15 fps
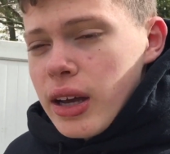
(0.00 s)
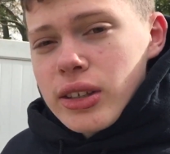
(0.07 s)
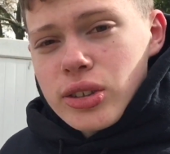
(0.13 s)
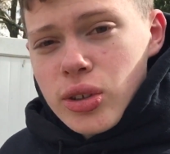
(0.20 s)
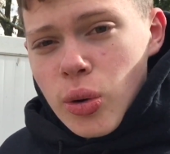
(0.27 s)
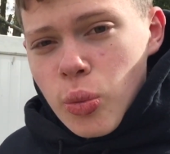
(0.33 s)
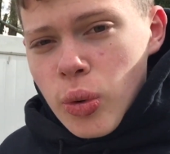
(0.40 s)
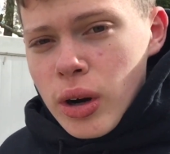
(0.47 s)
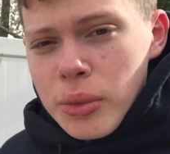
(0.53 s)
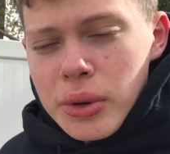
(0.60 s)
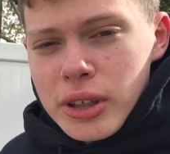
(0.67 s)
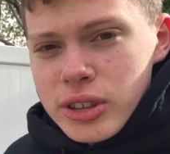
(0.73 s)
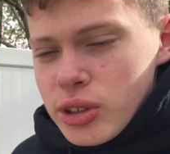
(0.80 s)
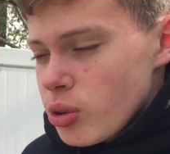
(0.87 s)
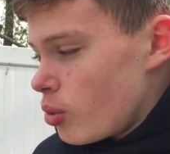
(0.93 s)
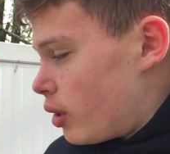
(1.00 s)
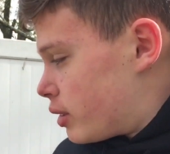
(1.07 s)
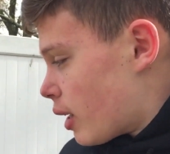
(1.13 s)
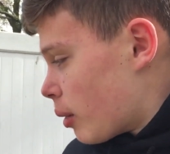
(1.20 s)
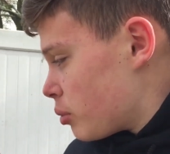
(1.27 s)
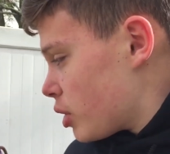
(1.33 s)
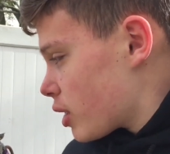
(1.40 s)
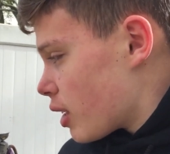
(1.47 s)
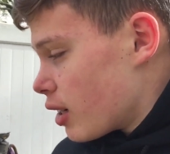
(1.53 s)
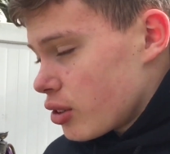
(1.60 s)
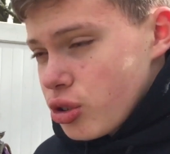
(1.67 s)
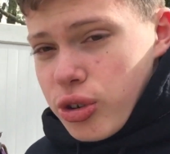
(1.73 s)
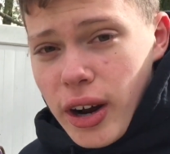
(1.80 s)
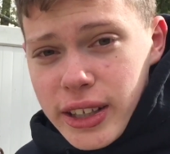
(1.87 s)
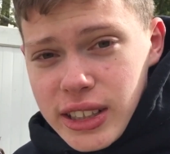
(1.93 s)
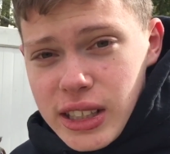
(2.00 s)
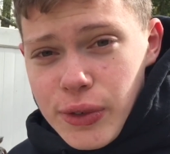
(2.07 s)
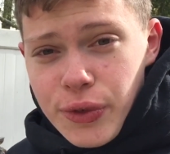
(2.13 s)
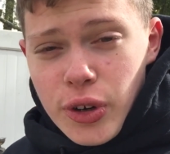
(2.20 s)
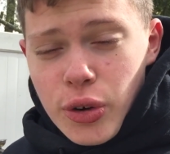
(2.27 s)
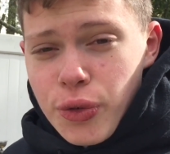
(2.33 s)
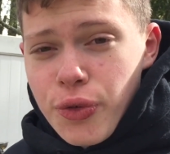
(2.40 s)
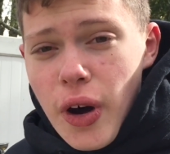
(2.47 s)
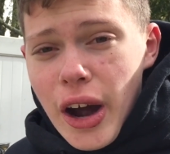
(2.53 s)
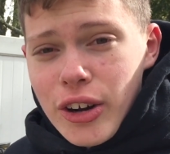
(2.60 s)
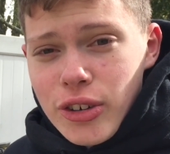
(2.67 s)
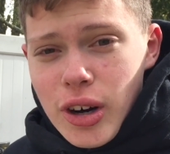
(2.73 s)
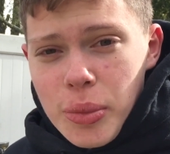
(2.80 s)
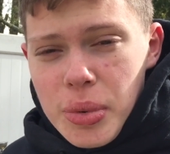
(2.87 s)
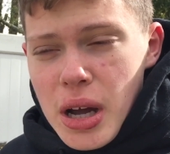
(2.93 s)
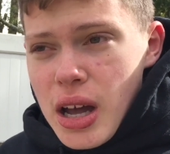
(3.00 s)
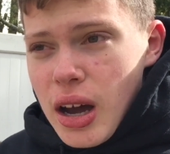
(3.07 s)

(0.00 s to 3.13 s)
So what I'm gonna do is I'm just gonna try and see if it'll fire up